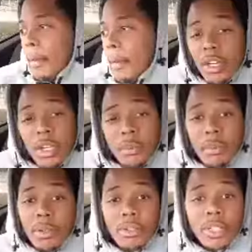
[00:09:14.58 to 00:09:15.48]
Struggling
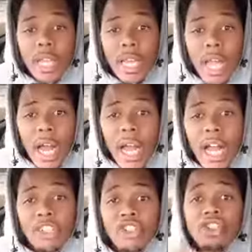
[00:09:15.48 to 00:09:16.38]
person, like
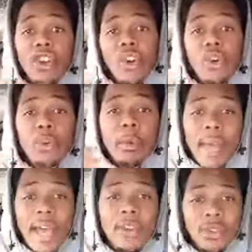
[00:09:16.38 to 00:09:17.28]
I struggle with
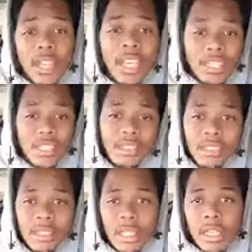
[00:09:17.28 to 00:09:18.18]
battles like
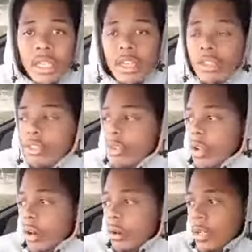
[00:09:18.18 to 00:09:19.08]
this,
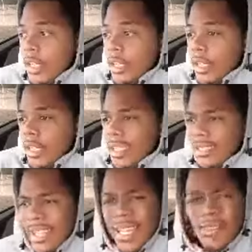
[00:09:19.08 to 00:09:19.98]
and
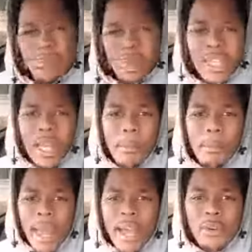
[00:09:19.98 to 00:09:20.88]
it's not even really a
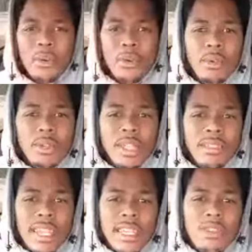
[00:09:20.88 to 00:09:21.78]
battle.
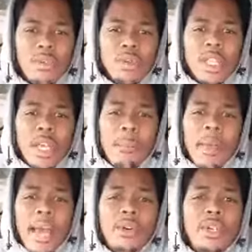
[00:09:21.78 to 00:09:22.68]
It's not even really a
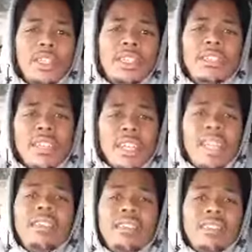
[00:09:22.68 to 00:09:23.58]
battle. It's just
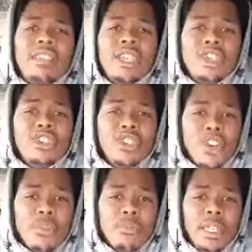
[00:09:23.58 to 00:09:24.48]
a
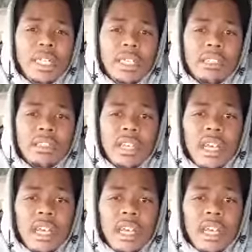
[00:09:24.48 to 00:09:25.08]
concern, because,